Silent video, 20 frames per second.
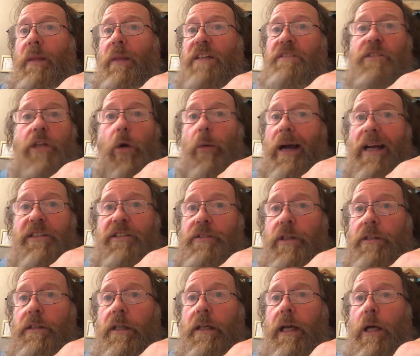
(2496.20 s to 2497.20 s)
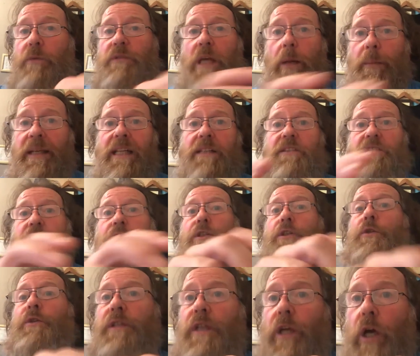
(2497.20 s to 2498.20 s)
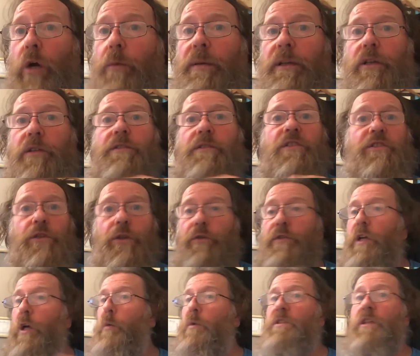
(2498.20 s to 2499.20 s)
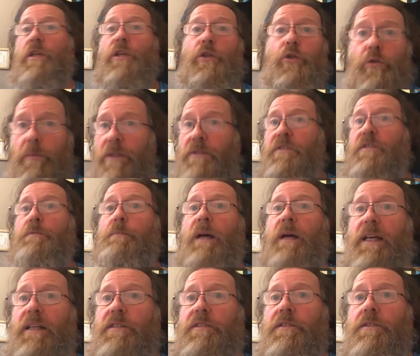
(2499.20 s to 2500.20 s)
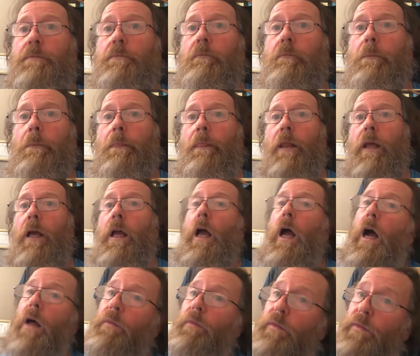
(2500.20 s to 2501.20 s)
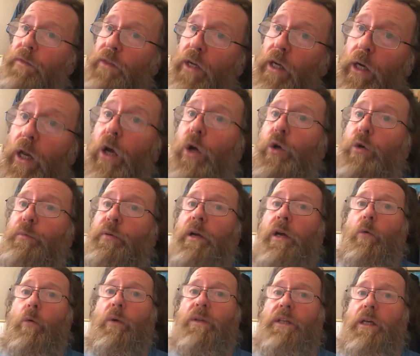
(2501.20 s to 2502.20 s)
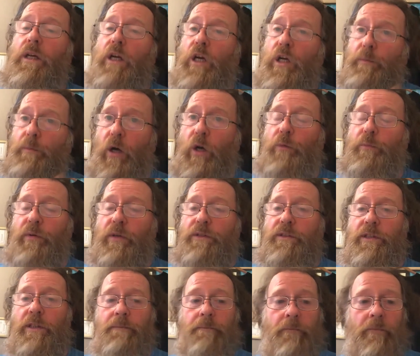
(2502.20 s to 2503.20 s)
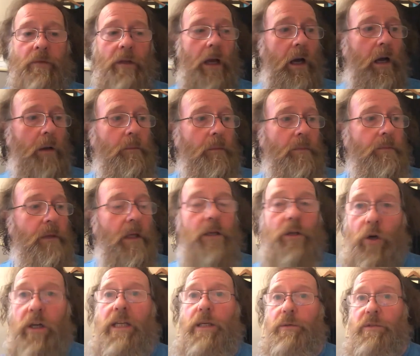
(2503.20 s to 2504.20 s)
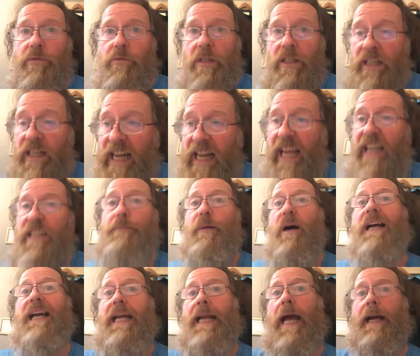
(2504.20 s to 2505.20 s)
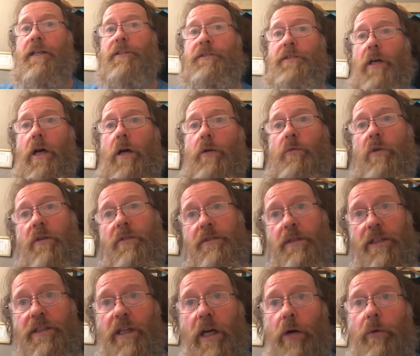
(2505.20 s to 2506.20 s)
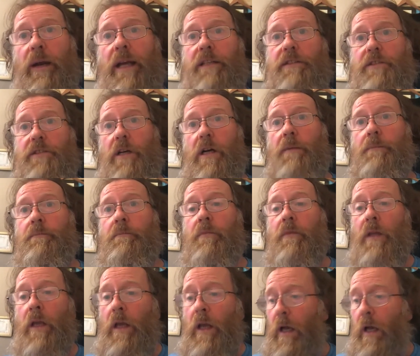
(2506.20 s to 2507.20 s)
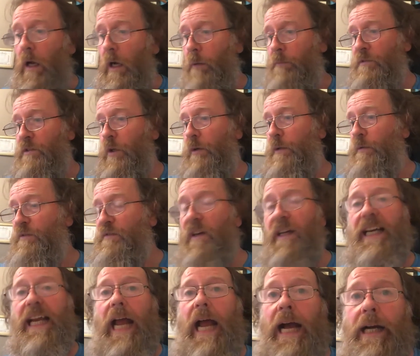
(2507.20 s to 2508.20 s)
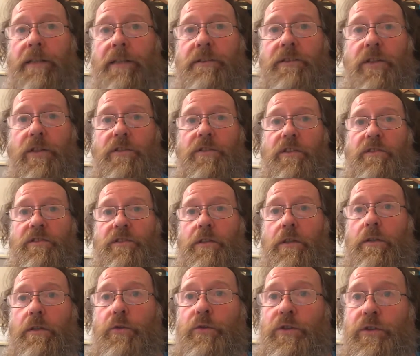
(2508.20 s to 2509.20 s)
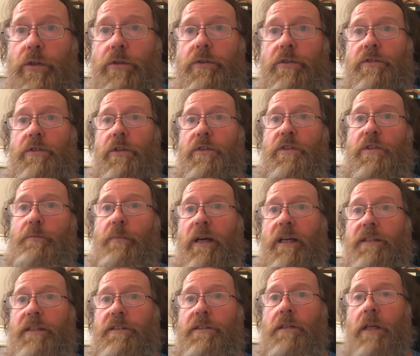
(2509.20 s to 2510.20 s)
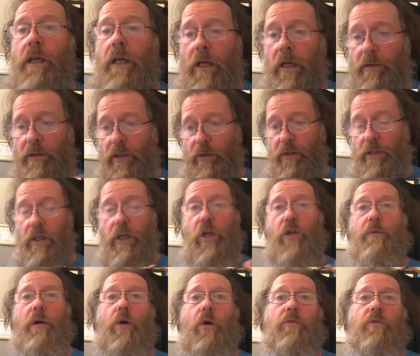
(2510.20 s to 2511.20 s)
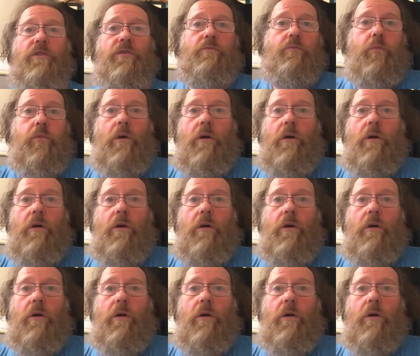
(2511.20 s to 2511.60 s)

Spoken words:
And that's no accident. It was happening in the studio because the studio was a human space. And the Globe, when the Globe opened, luckily it was led by an actor rather than a director. So he was finding actors' solutions to the space. The Globe holds